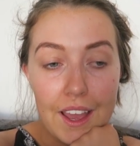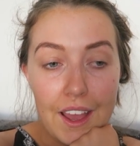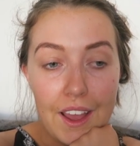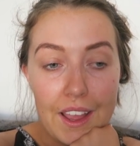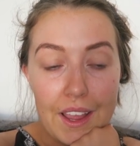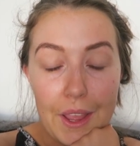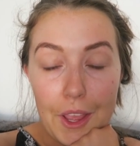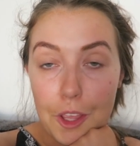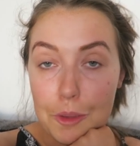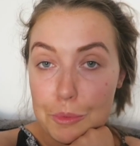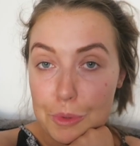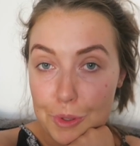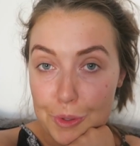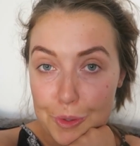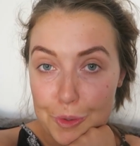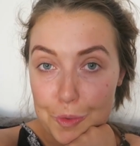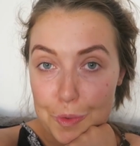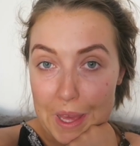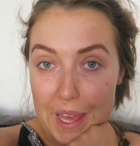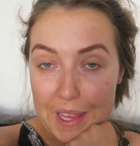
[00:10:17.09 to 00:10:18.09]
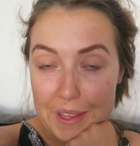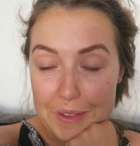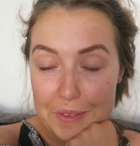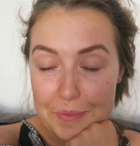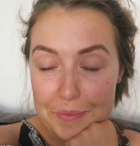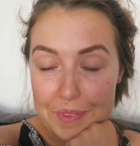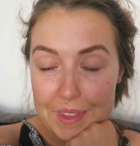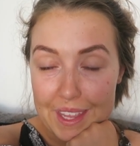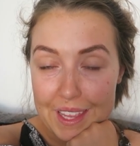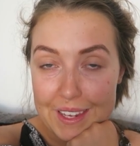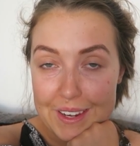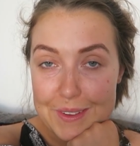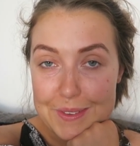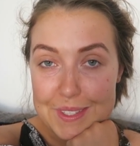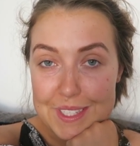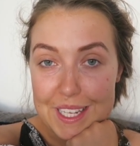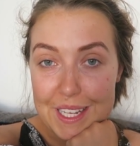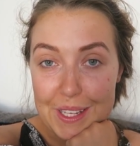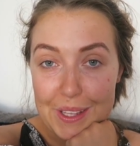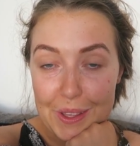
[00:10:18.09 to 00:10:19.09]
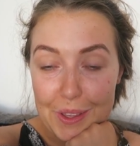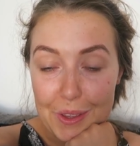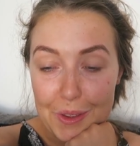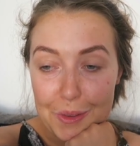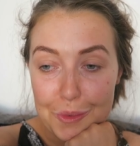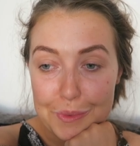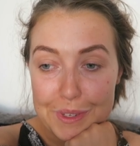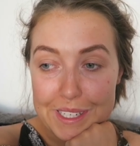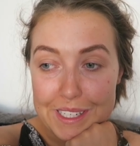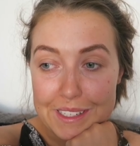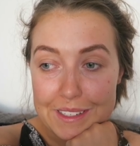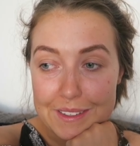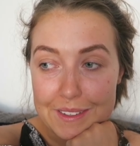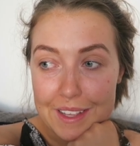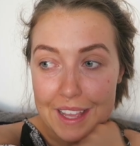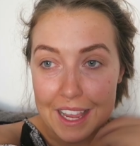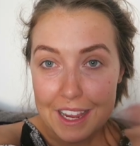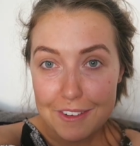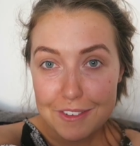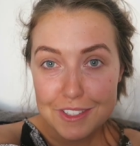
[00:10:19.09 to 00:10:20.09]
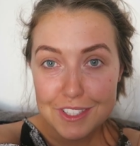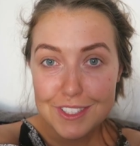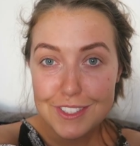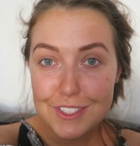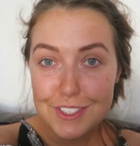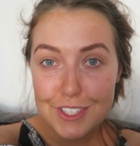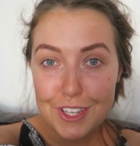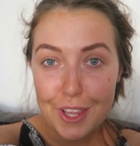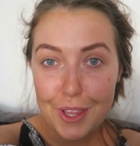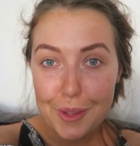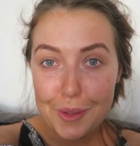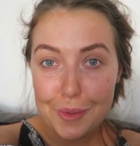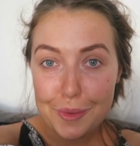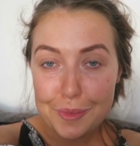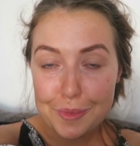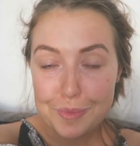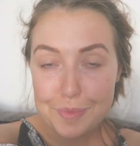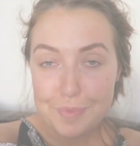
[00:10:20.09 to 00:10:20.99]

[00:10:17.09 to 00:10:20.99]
I hope you're all well, and I'll see you when Harrison's too.